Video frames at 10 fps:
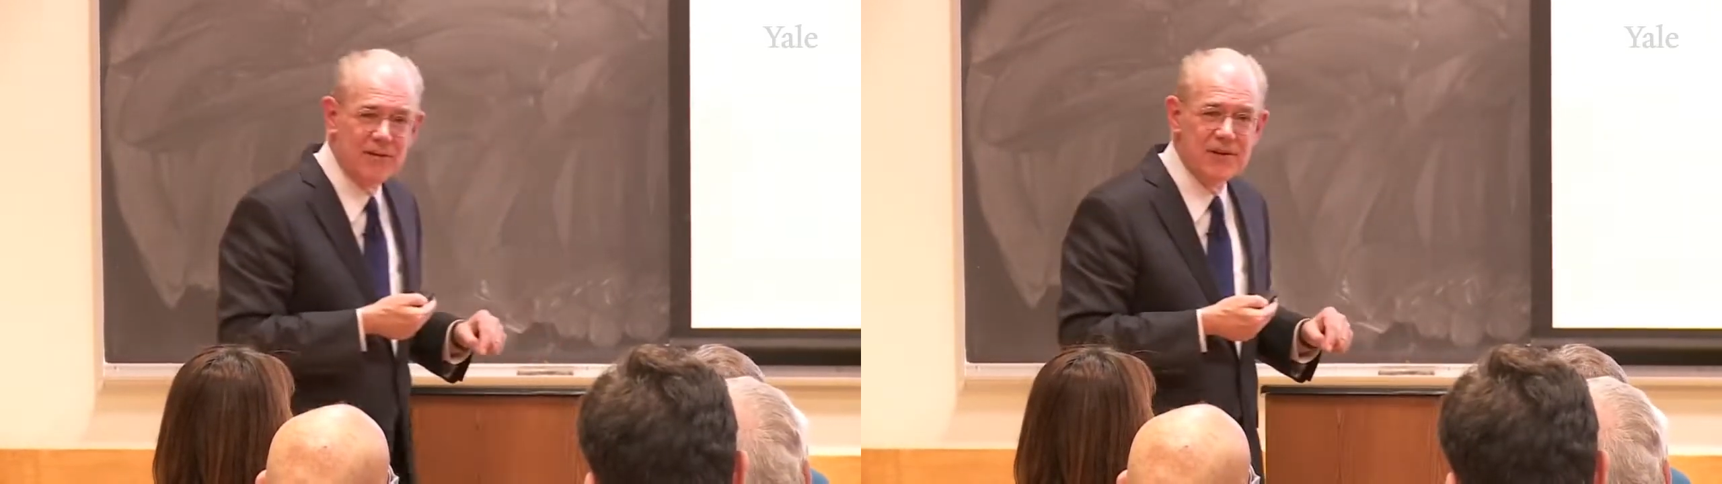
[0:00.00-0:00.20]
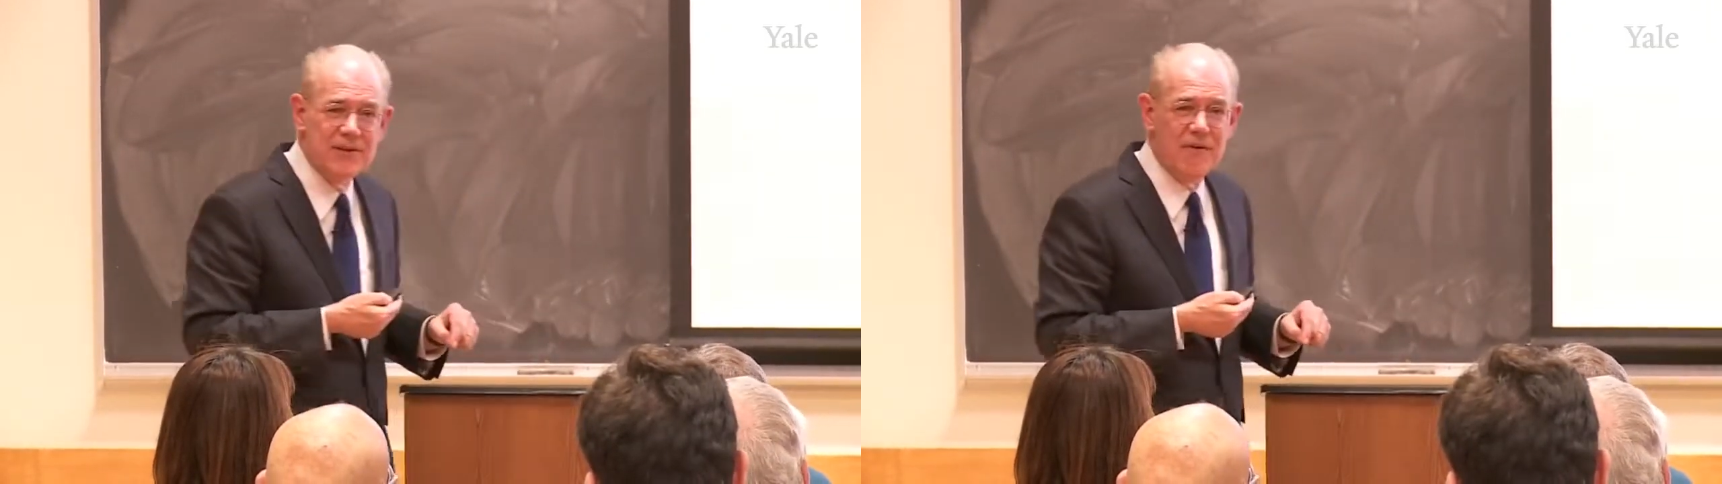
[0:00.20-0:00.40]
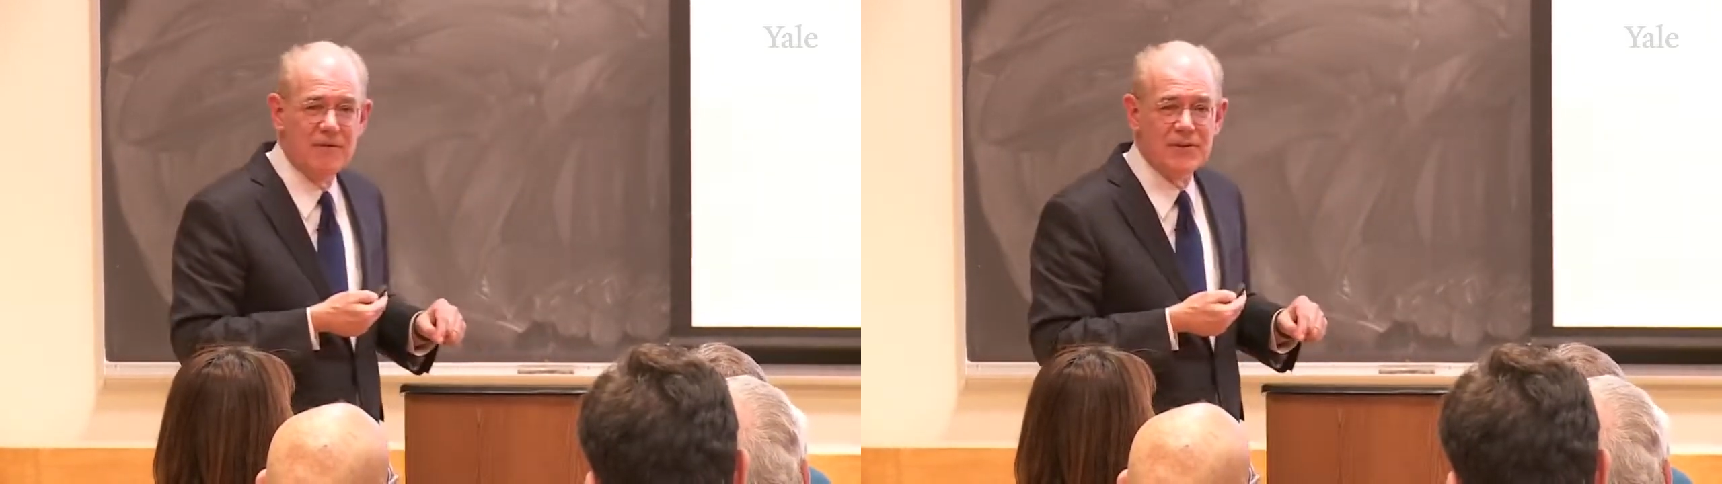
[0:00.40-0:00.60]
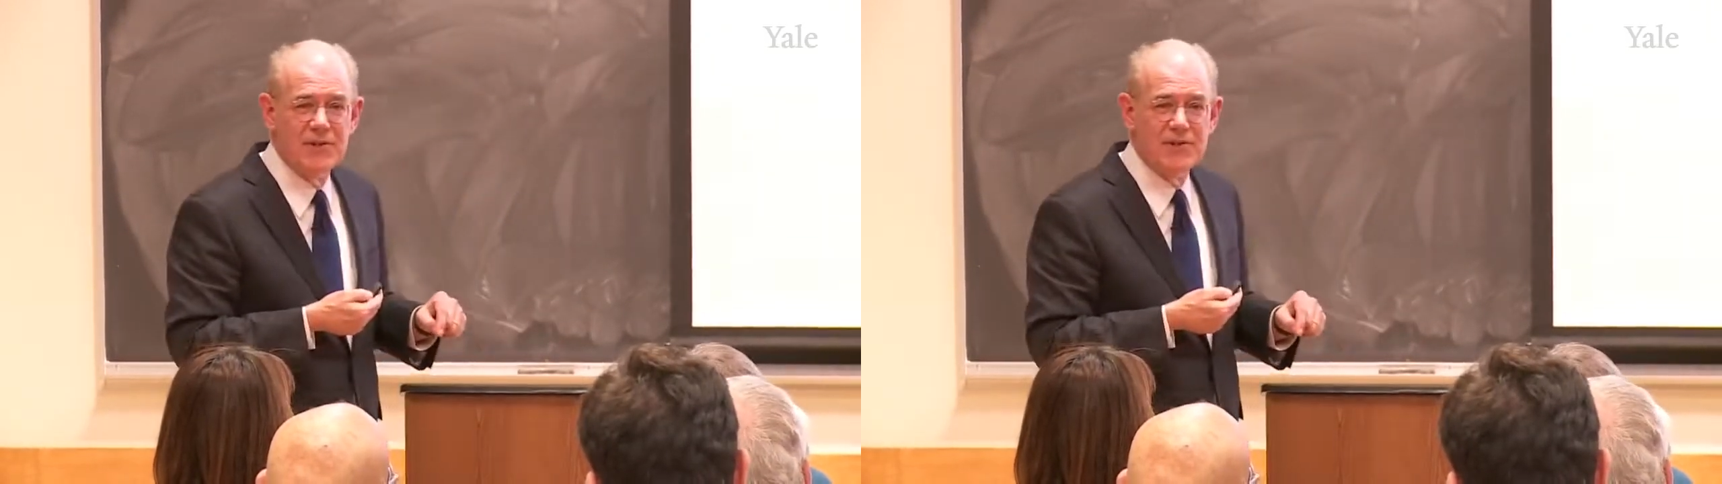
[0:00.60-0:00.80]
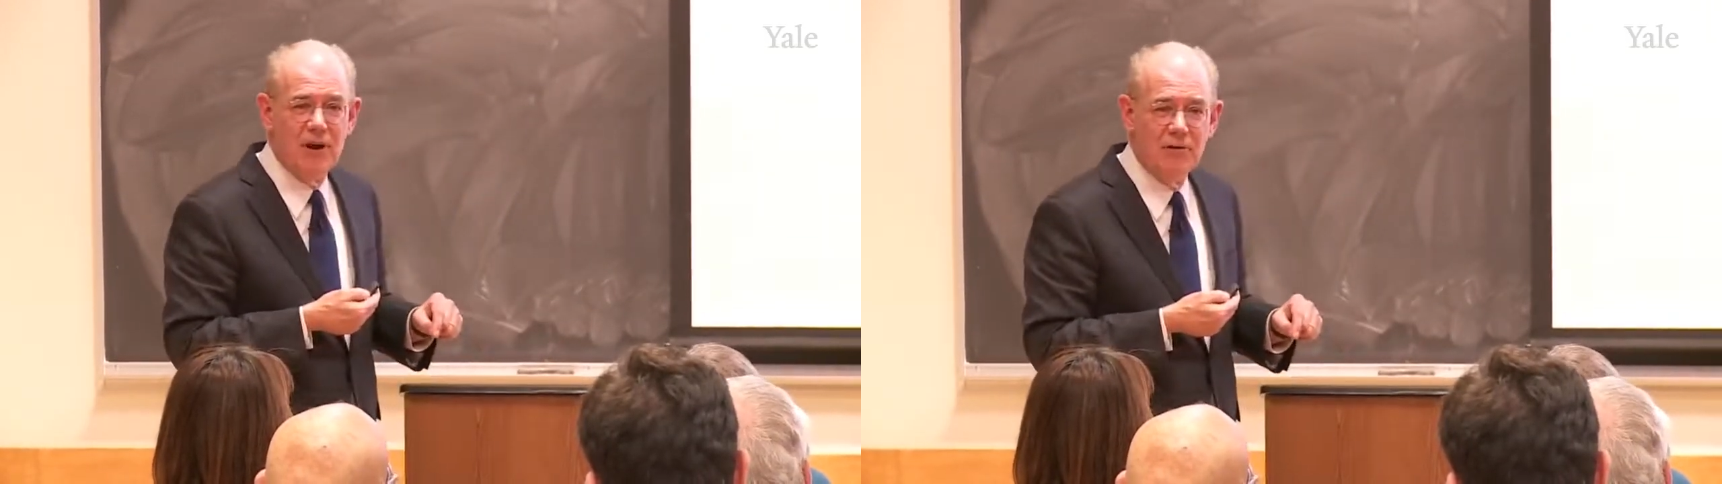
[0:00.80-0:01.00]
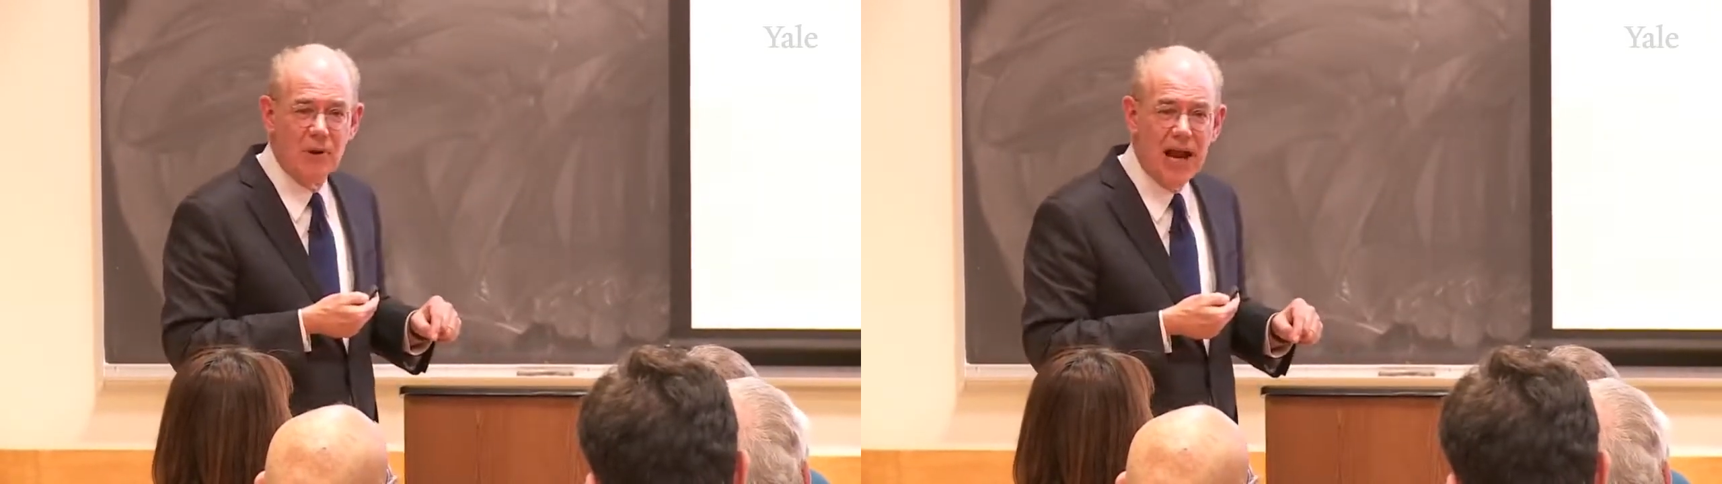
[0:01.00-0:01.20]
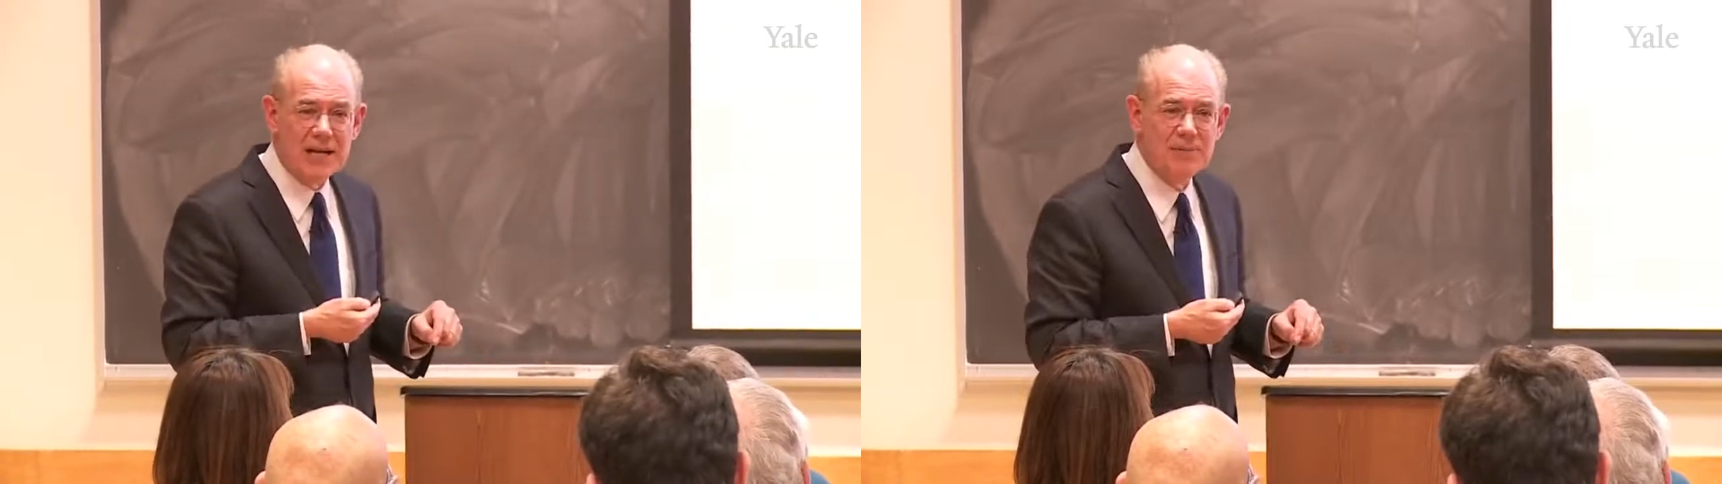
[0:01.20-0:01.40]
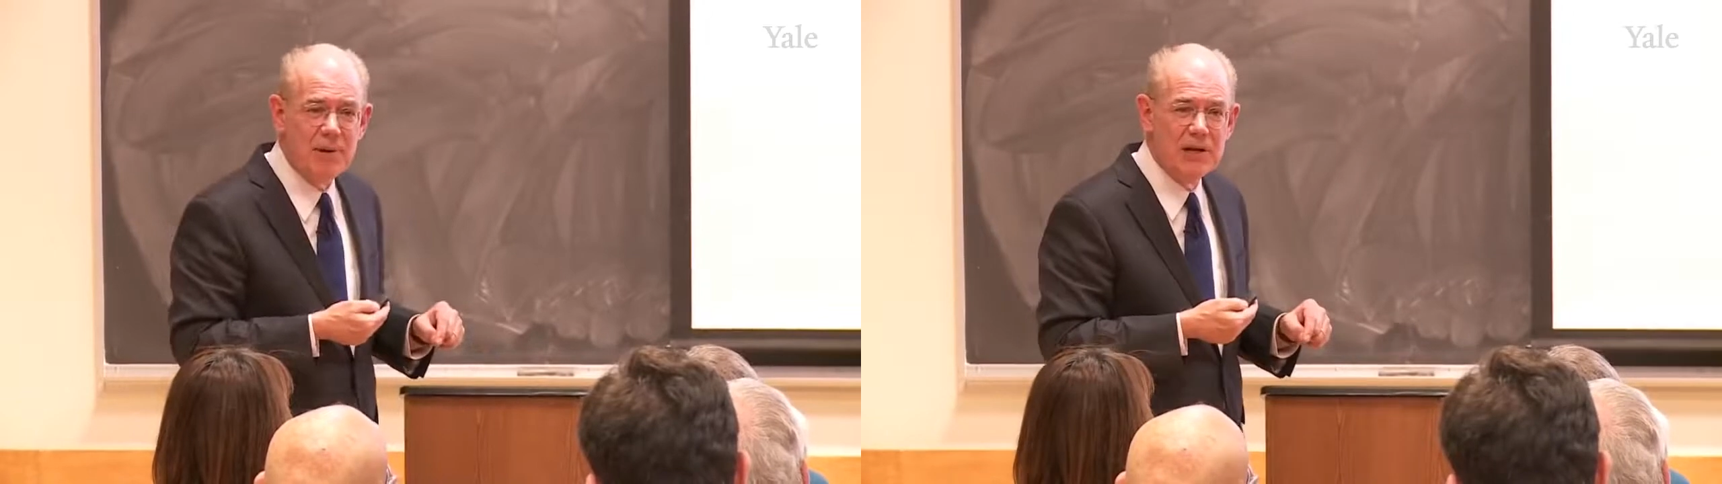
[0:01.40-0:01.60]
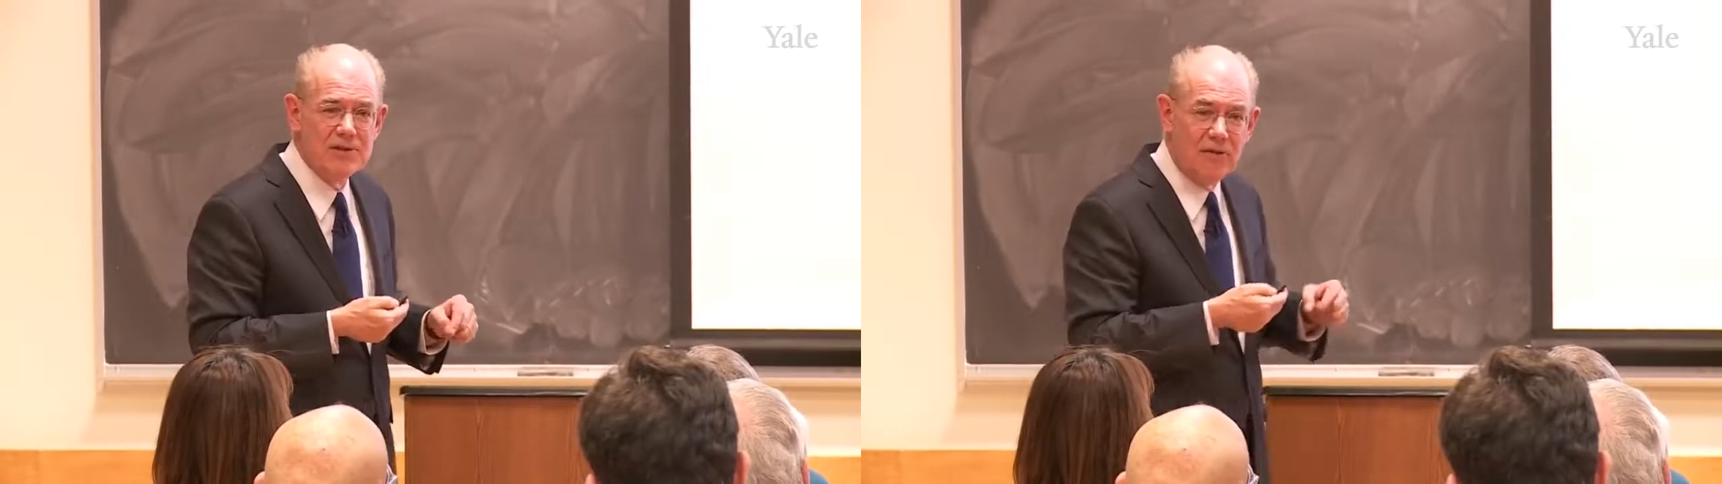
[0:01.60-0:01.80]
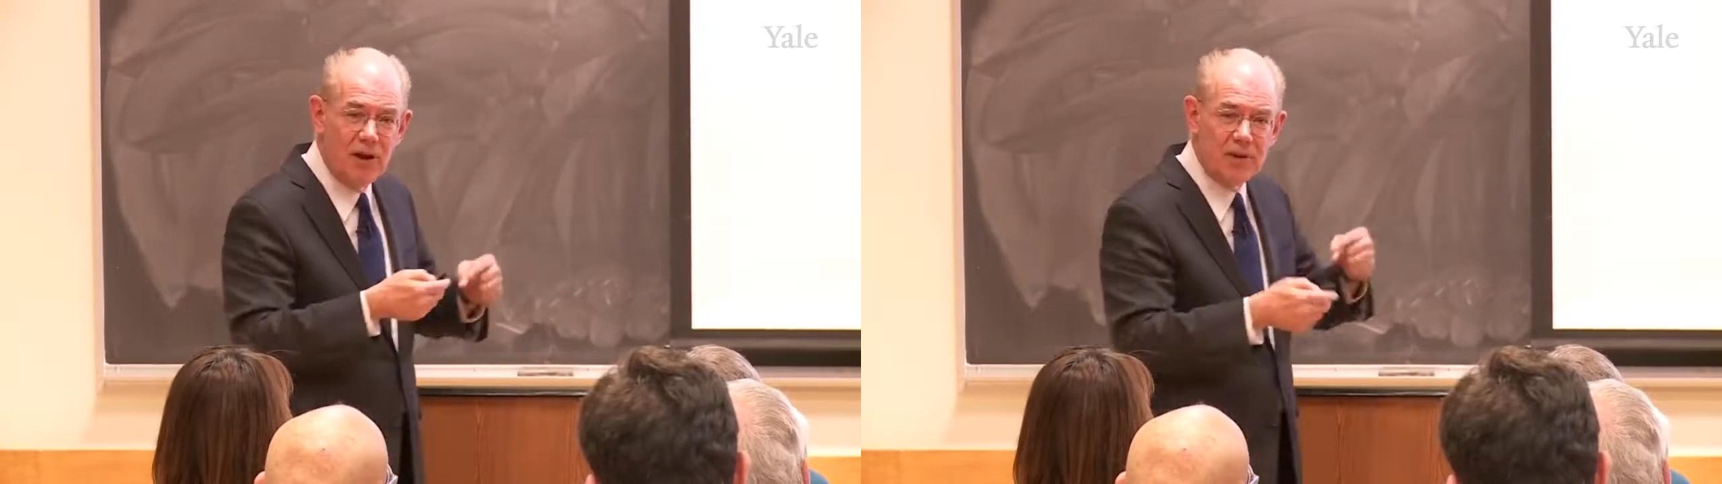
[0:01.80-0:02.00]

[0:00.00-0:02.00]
of this emphasis on rights, because if,